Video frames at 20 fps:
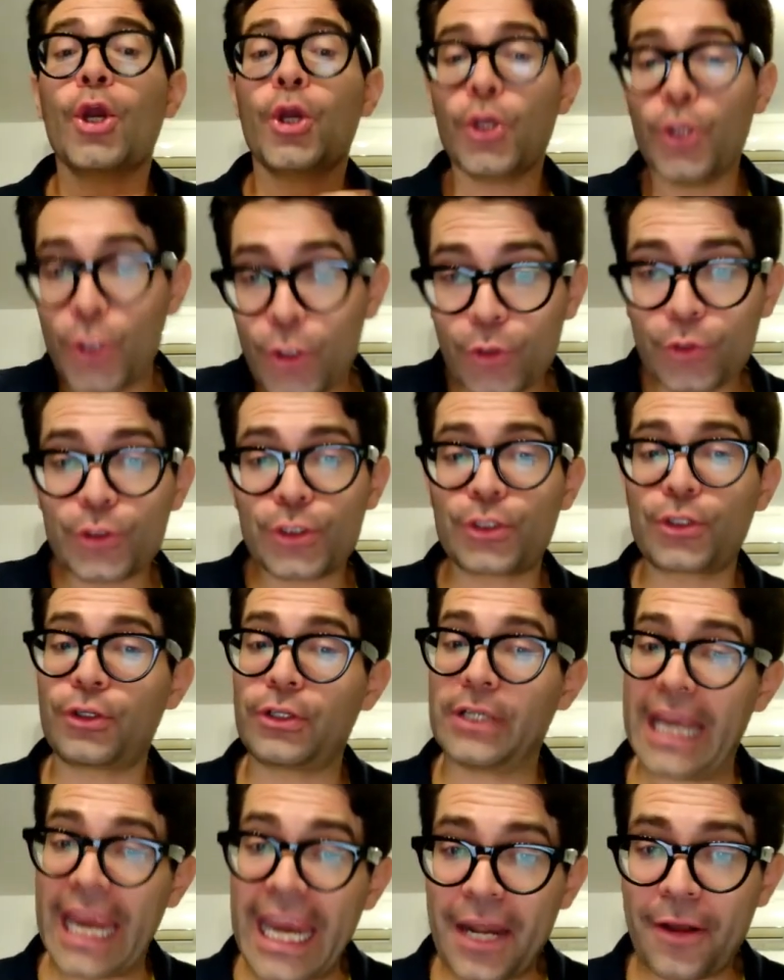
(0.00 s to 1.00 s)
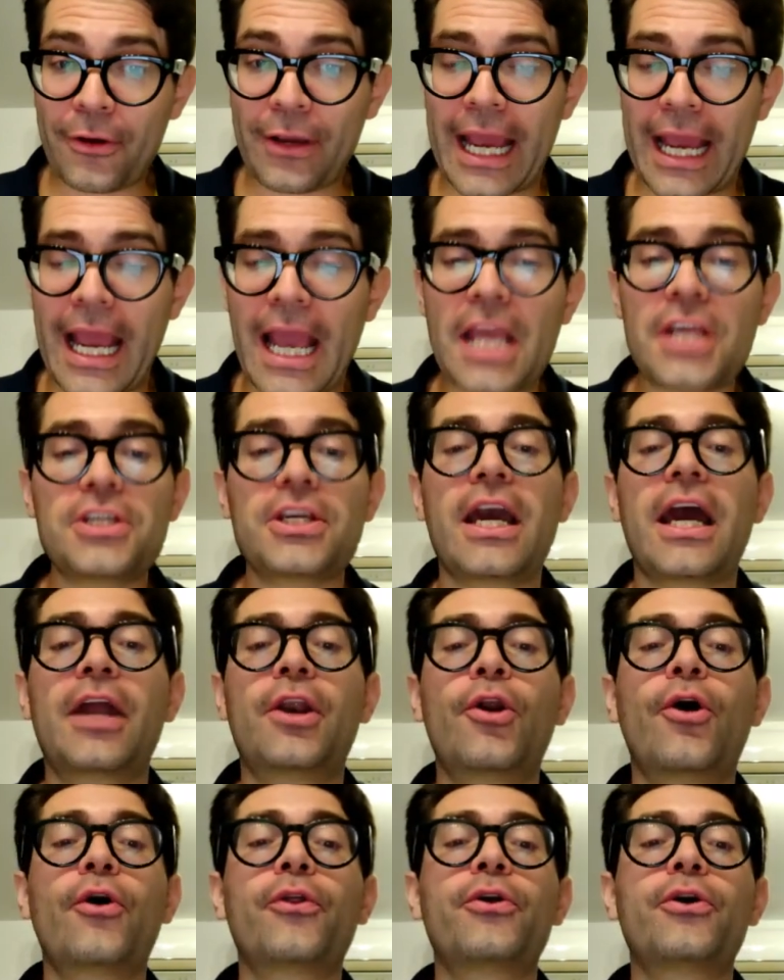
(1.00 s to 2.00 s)
used Tornado Cash
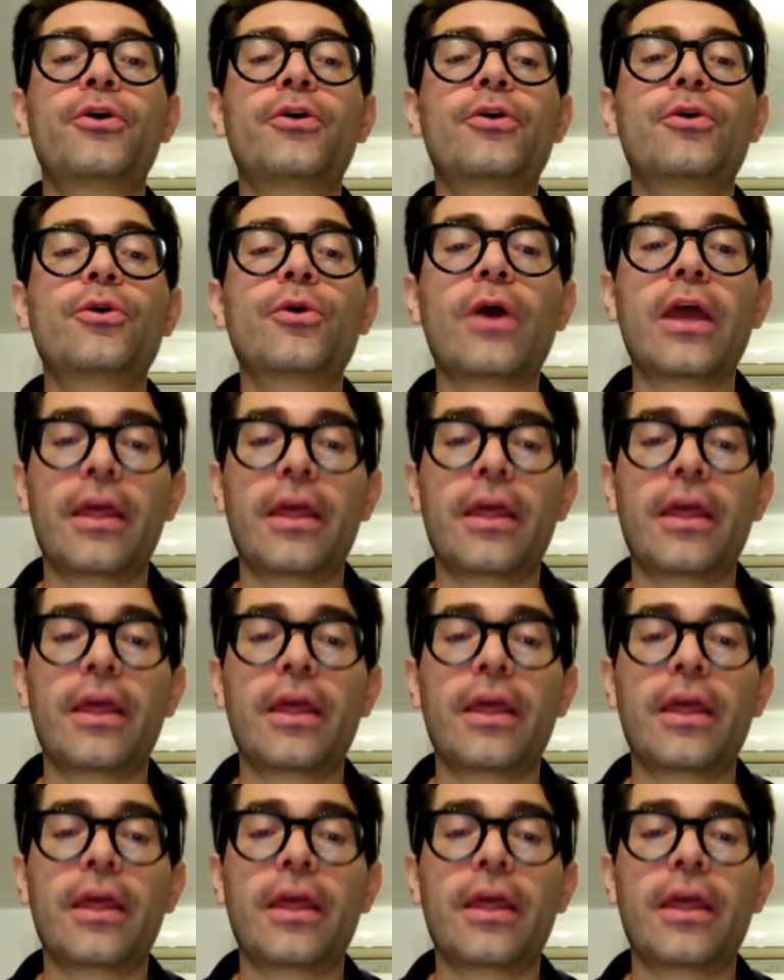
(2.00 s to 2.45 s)
and other